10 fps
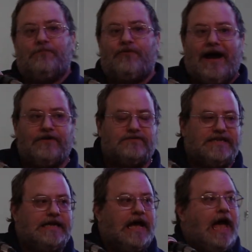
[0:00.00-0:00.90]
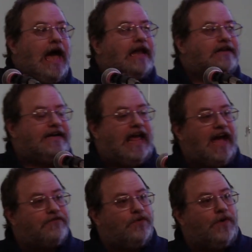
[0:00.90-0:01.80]
proudly, let
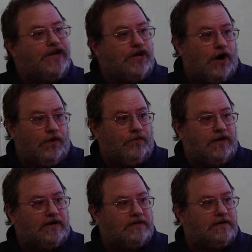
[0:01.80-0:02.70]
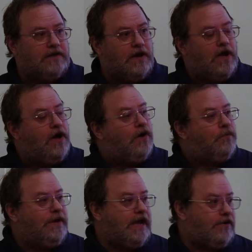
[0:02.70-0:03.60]
everyone know
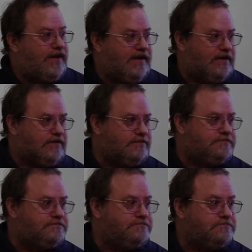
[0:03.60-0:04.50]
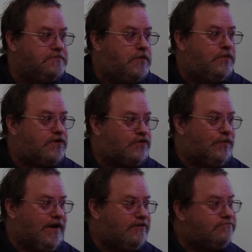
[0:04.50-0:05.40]
we are here, we're
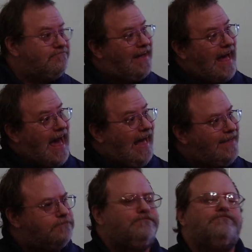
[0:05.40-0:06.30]
queer, hi.